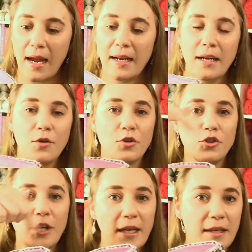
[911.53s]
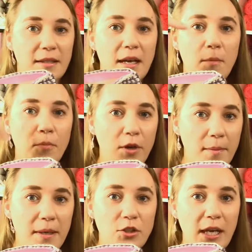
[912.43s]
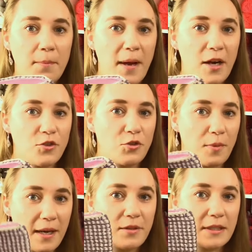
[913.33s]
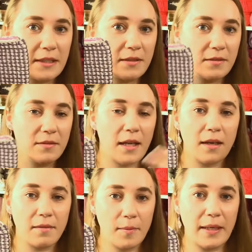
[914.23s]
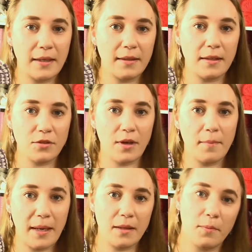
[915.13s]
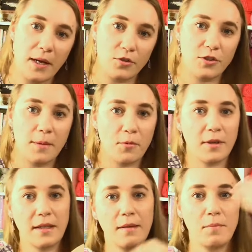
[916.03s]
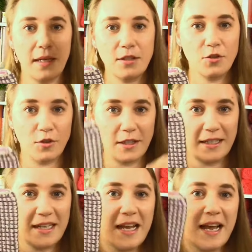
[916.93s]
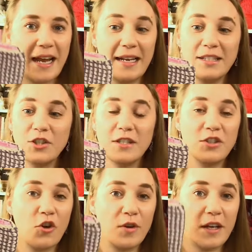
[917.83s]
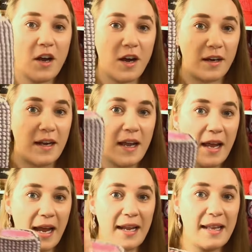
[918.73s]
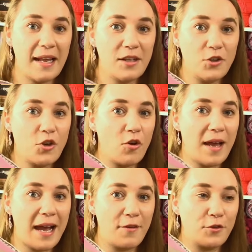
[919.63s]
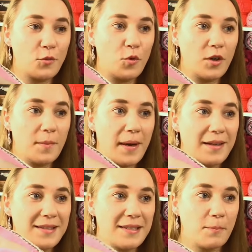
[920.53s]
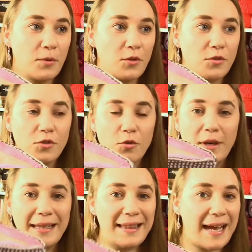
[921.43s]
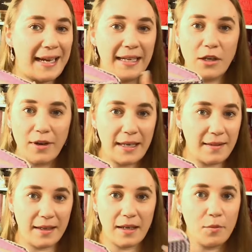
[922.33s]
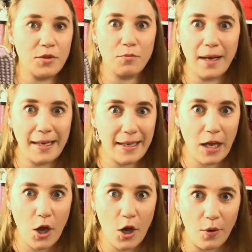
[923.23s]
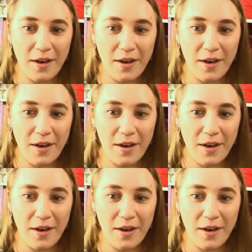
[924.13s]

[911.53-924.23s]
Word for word: And I crocheted pretty much a pouch around it, not immediately. So I made the pouch separate and inserted it and then just sewed it on. And then you don't have to worry about zippers or lining or anything. It was ready to go.